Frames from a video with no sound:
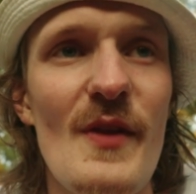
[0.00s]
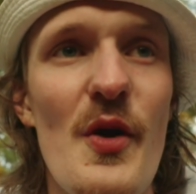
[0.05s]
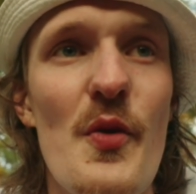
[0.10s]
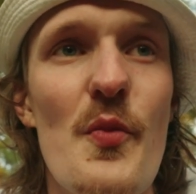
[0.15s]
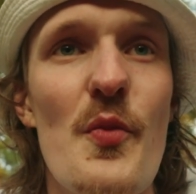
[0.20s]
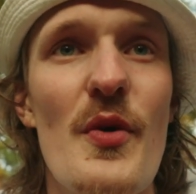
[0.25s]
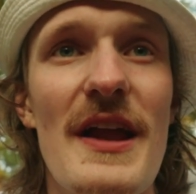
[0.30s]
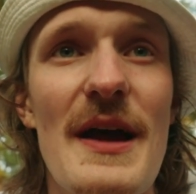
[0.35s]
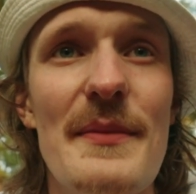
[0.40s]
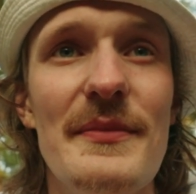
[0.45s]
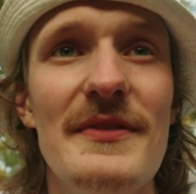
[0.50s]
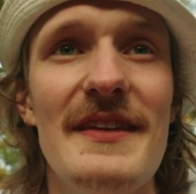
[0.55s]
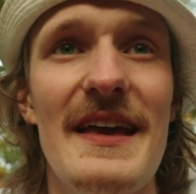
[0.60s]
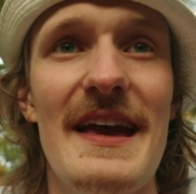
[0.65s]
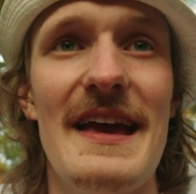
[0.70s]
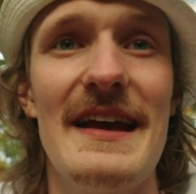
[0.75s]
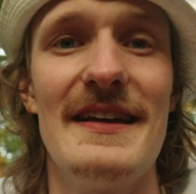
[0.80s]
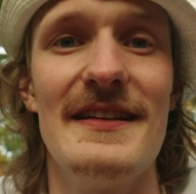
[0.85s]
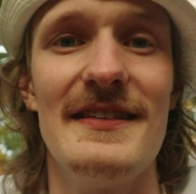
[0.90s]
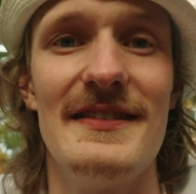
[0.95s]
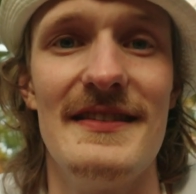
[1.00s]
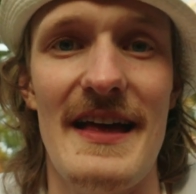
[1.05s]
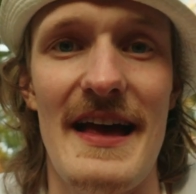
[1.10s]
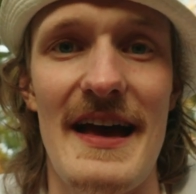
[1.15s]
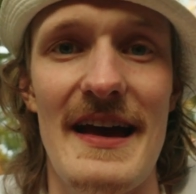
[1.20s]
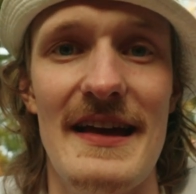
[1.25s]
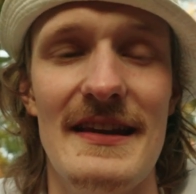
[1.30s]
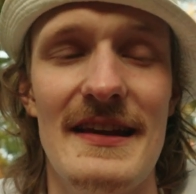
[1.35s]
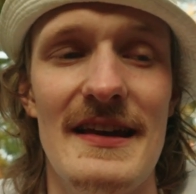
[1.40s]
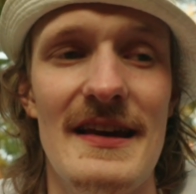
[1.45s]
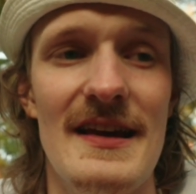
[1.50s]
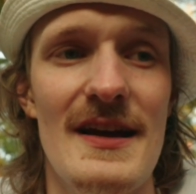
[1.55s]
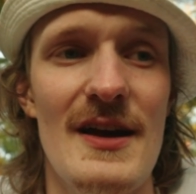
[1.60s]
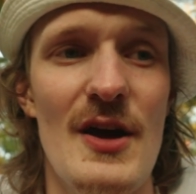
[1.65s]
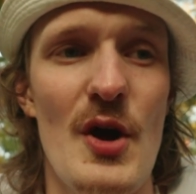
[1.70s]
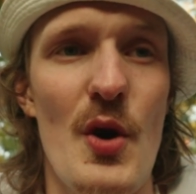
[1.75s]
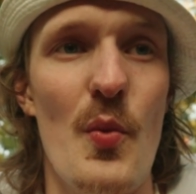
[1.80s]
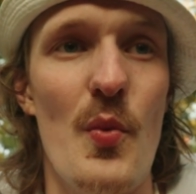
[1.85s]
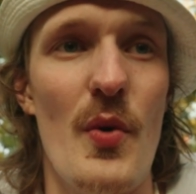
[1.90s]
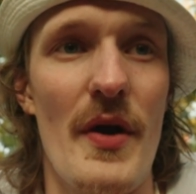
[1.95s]
What I'm saying is that
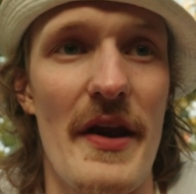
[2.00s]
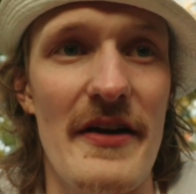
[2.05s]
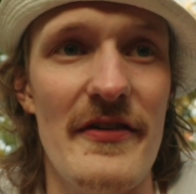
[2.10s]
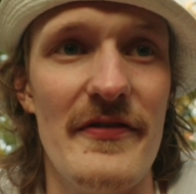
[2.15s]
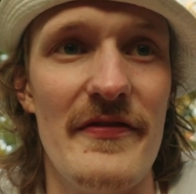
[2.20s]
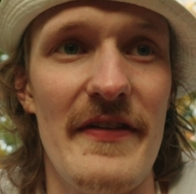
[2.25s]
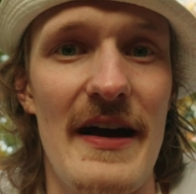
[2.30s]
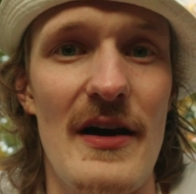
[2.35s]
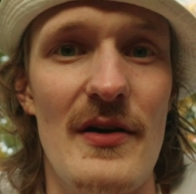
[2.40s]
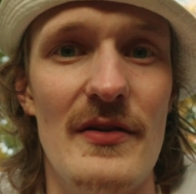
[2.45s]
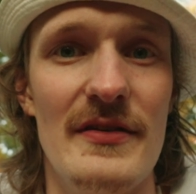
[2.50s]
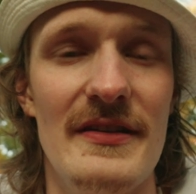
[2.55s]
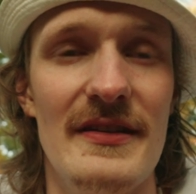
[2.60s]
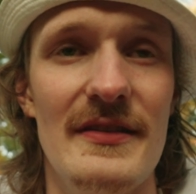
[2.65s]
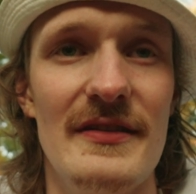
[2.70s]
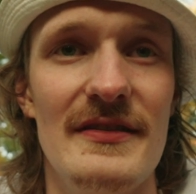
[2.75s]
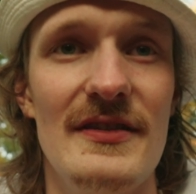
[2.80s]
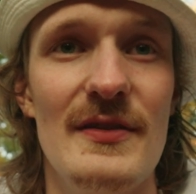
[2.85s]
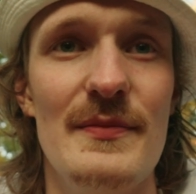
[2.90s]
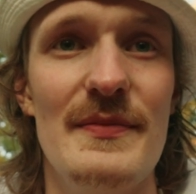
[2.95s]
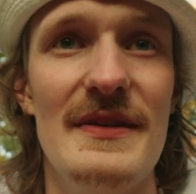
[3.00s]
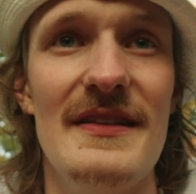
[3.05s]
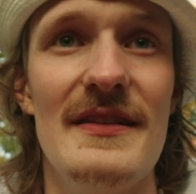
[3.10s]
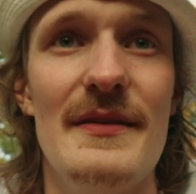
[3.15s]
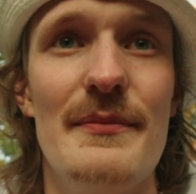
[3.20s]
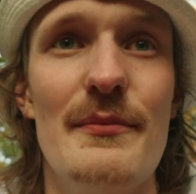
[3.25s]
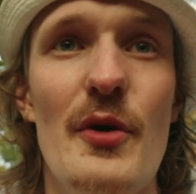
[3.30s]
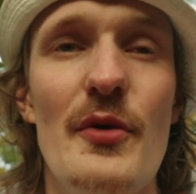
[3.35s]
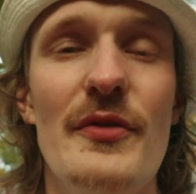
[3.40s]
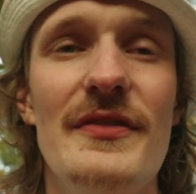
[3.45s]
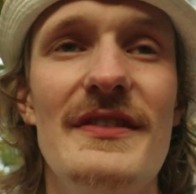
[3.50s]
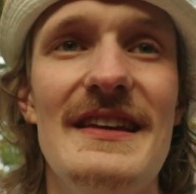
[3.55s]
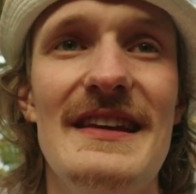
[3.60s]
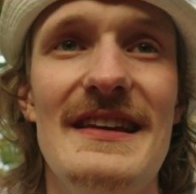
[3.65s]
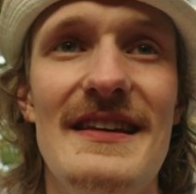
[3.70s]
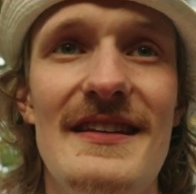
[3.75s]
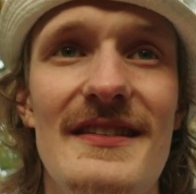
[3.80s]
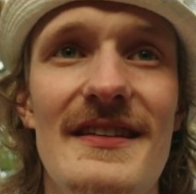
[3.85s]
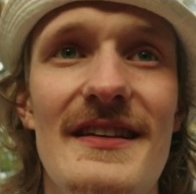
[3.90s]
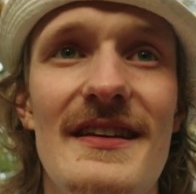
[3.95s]
what I found to be the most
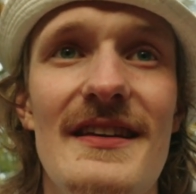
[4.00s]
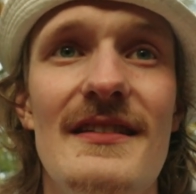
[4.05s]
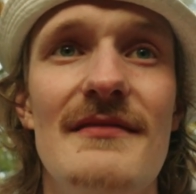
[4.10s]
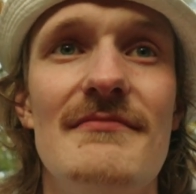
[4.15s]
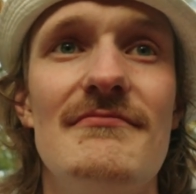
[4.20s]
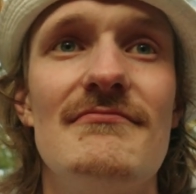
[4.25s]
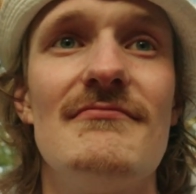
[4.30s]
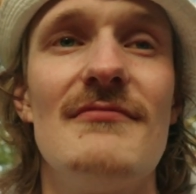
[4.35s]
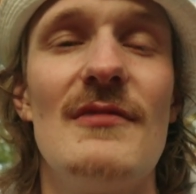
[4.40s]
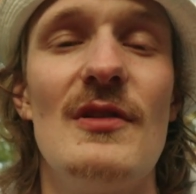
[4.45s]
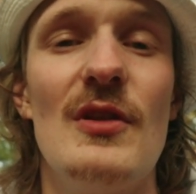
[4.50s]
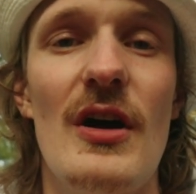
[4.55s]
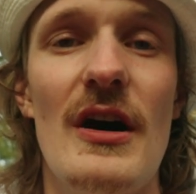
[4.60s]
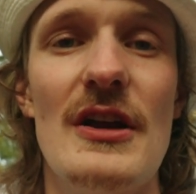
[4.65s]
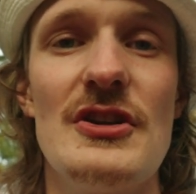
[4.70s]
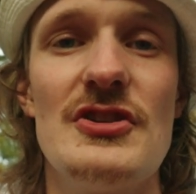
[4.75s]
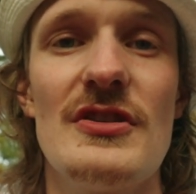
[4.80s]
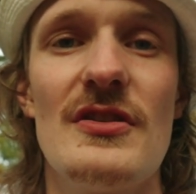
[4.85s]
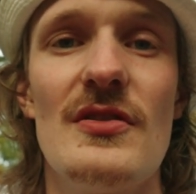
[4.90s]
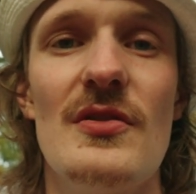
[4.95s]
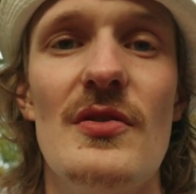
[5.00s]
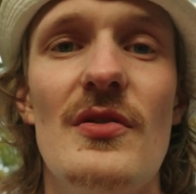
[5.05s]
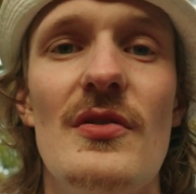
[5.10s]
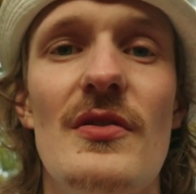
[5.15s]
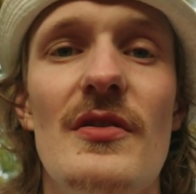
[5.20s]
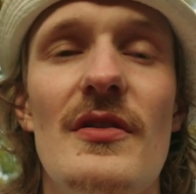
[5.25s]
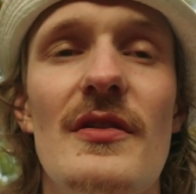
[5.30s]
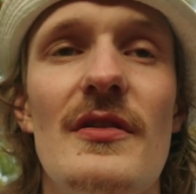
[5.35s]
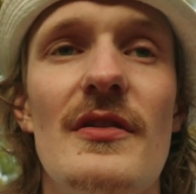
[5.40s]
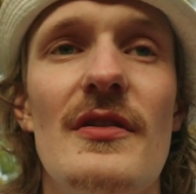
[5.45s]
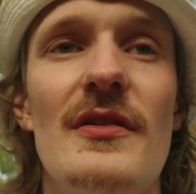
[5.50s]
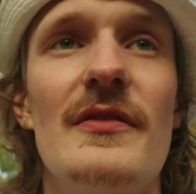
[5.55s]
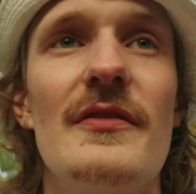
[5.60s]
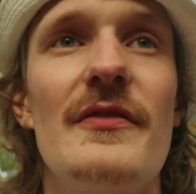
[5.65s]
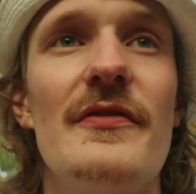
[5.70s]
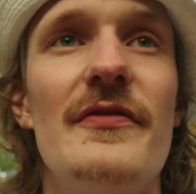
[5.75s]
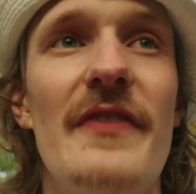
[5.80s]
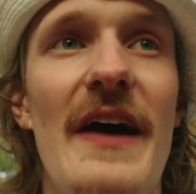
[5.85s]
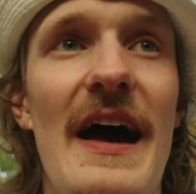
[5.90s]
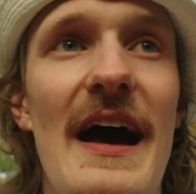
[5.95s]
easy, logical,
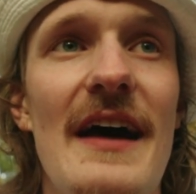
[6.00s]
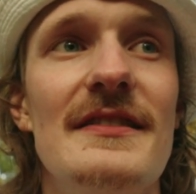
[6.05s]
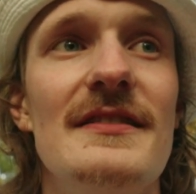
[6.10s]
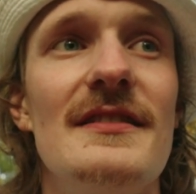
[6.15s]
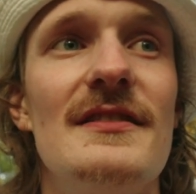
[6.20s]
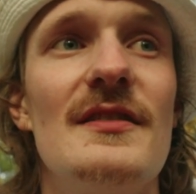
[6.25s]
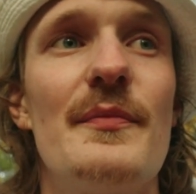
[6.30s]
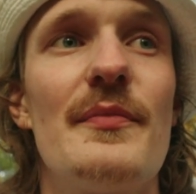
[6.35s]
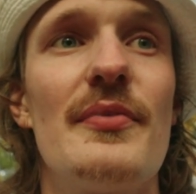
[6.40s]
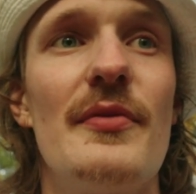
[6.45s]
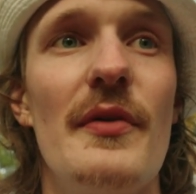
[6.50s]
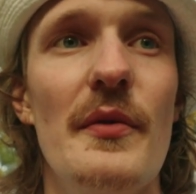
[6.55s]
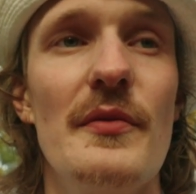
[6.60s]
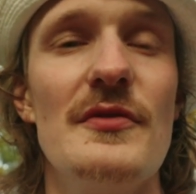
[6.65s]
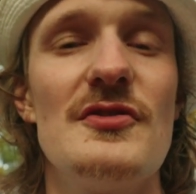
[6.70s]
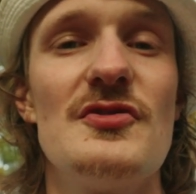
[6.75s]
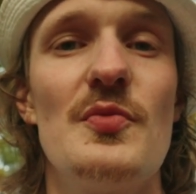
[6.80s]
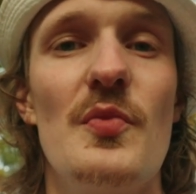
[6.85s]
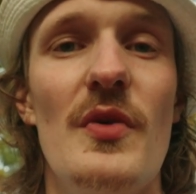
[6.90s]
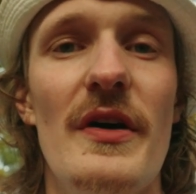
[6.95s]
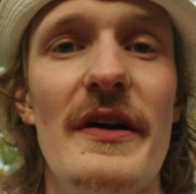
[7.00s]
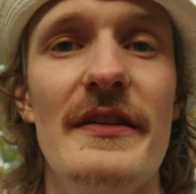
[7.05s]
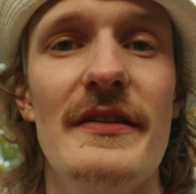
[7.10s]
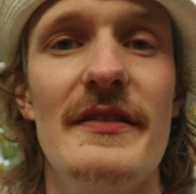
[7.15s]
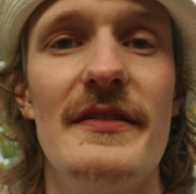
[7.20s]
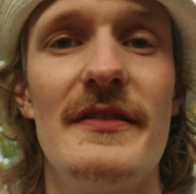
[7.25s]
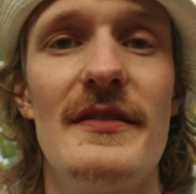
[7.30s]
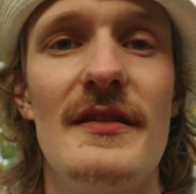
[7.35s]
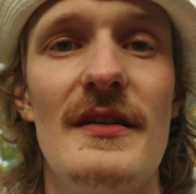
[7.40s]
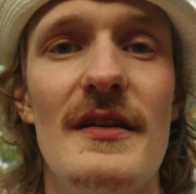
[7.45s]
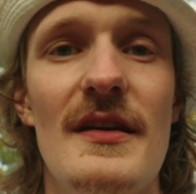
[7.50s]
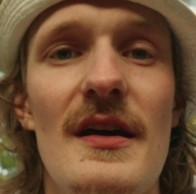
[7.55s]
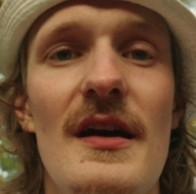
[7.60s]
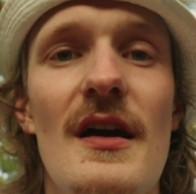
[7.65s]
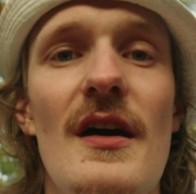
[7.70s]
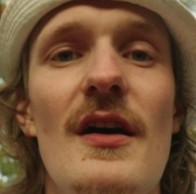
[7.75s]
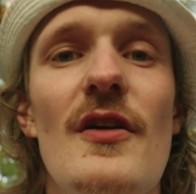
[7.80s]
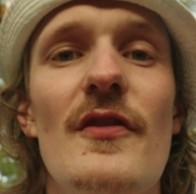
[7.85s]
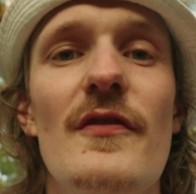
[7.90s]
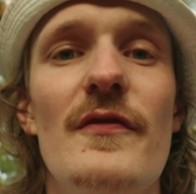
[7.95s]
fastest approach was
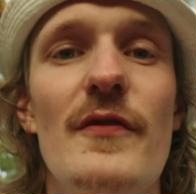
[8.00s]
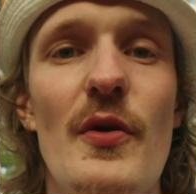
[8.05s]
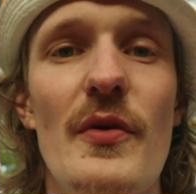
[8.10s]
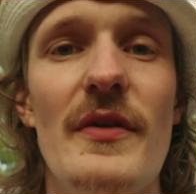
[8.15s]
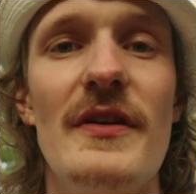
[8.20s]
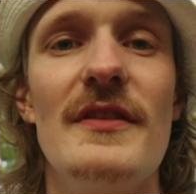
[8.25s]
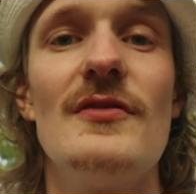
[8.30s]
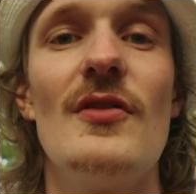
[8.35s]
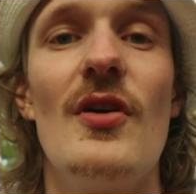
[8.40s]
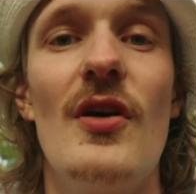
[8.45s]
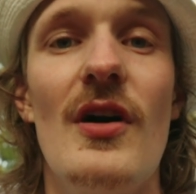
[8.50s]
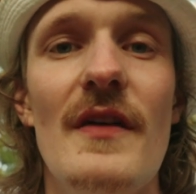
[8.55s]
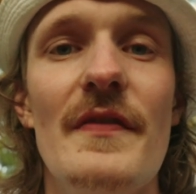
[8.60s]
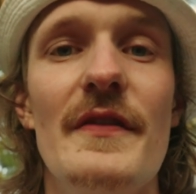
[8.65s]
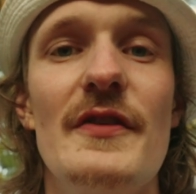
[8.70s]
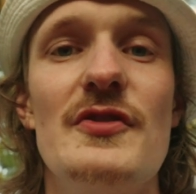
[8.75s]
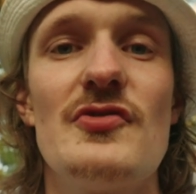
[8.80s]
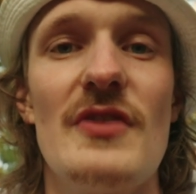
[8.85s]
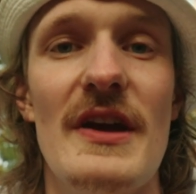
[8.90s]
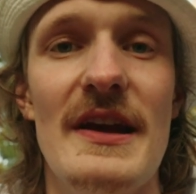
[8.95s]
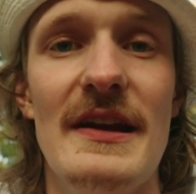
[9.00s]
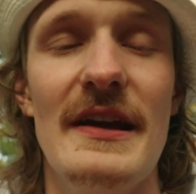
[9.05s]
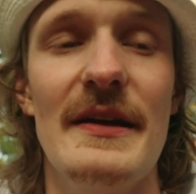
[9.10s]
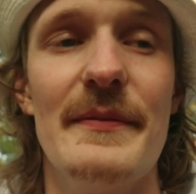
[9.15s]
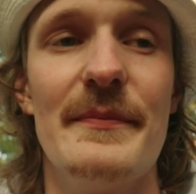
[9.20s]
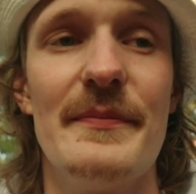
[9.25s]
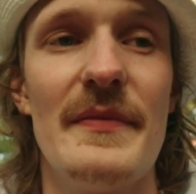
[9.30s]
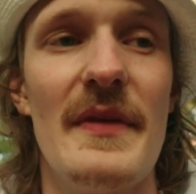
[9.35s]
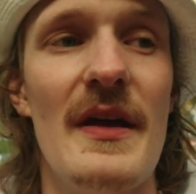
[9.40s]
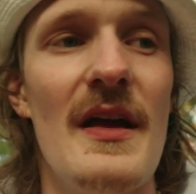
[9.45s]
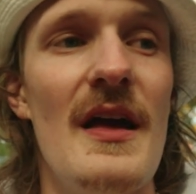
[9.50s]
focus on the training.